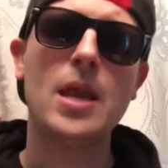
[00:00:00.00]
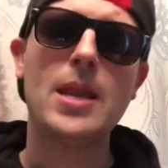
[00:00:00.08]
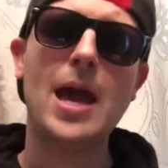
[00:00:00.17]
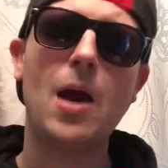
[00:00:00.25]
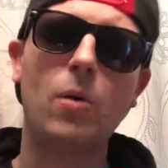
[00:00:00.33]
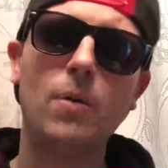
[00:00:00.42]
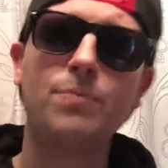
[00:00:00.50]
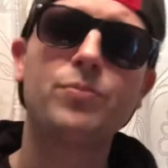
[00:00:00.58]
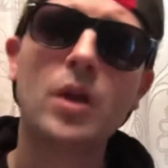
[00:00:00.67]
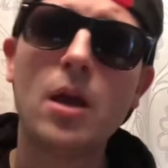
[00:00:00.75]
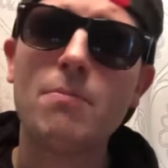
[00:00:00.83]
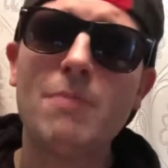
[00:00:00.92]
Now,
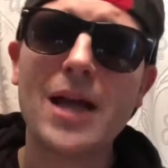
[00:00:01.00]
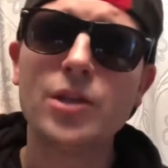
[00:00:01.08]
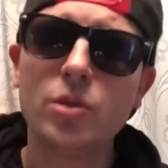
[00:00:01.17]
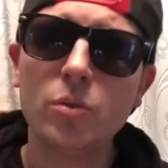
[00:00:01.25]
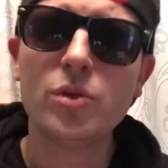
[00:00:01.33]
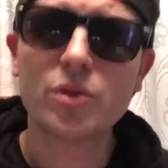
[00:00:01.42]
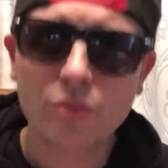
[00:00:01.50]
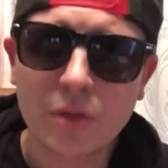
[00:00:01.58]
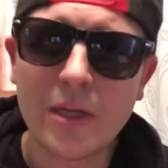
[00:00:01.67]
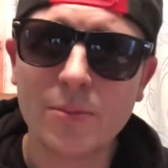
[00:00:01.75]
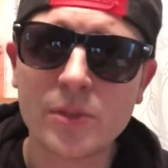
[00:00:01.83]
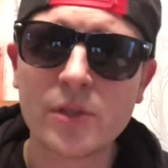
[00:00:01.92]
my 2
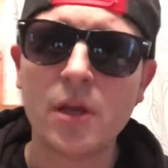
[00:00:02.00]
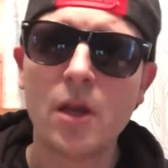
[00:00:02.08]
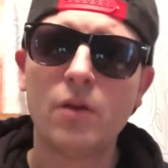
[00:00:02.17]
streams